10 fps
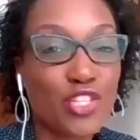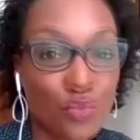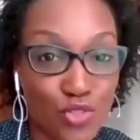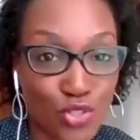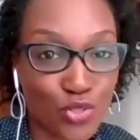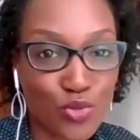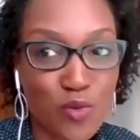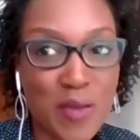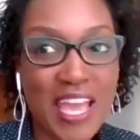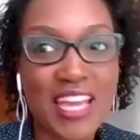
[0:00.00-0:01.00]

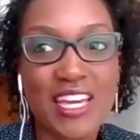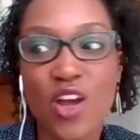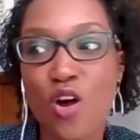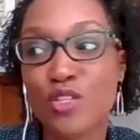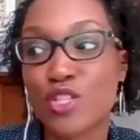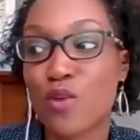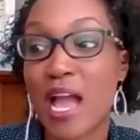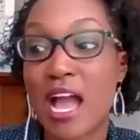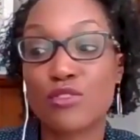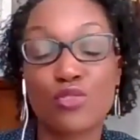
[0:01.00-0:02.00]
YouTube and also
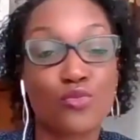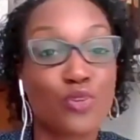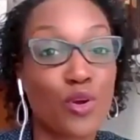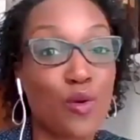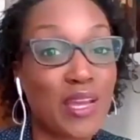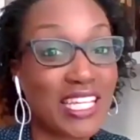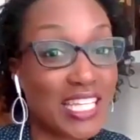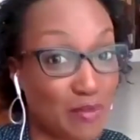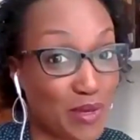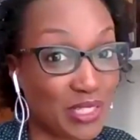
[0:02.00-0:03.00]
how to grow an
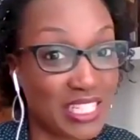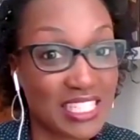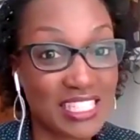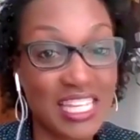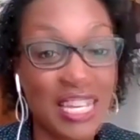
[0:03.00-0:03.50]
email list.